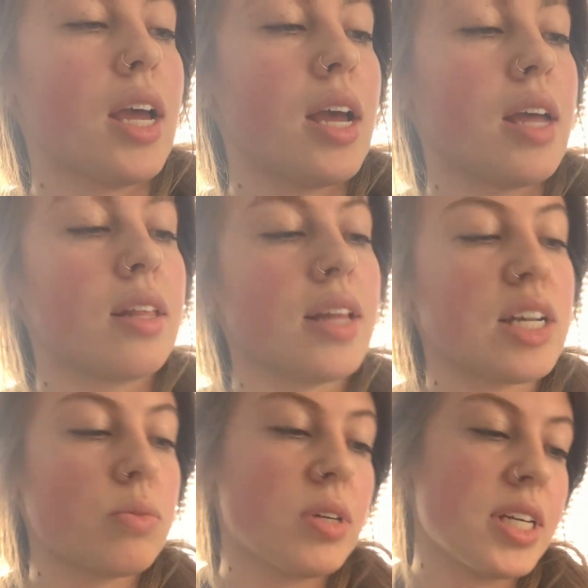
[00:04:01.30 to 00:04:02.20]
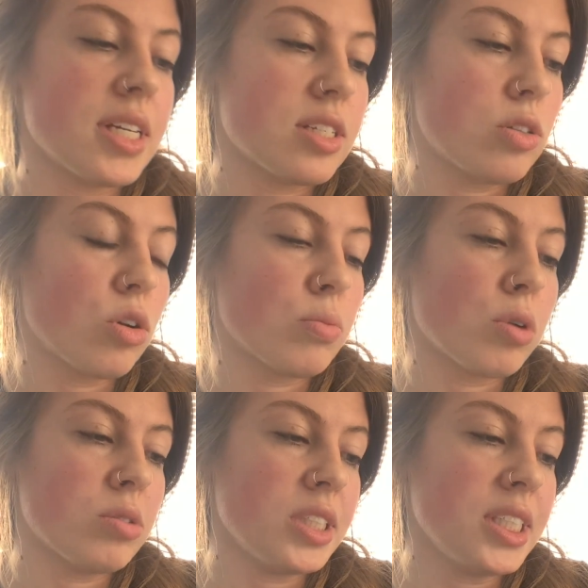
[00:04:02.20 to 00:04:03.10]
And the last one is total
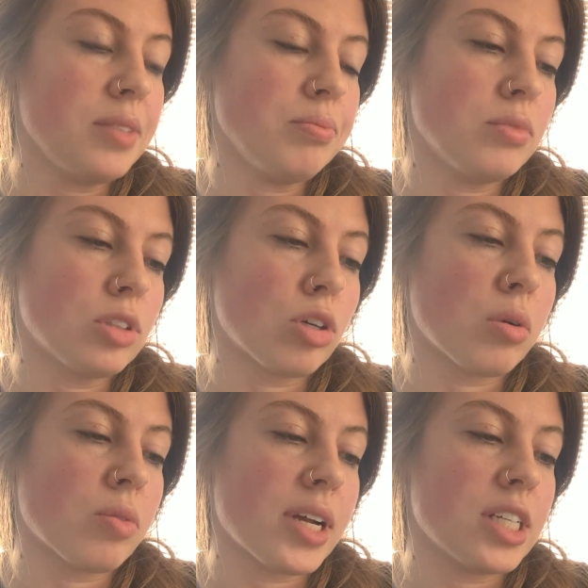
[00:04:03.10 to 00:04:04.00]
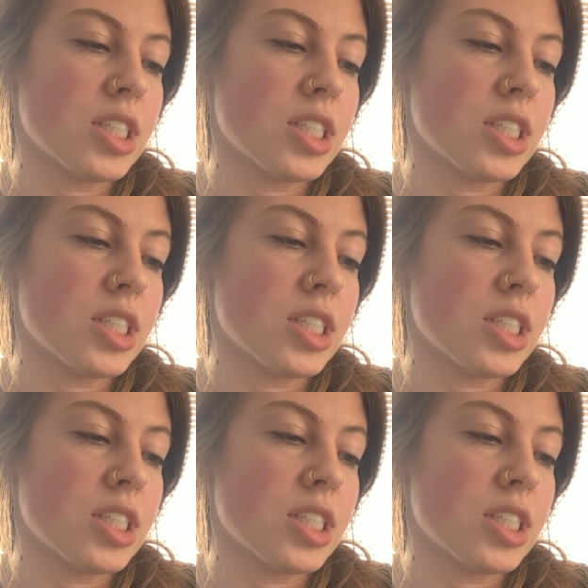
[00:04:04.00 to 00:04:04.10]
protein. The normal range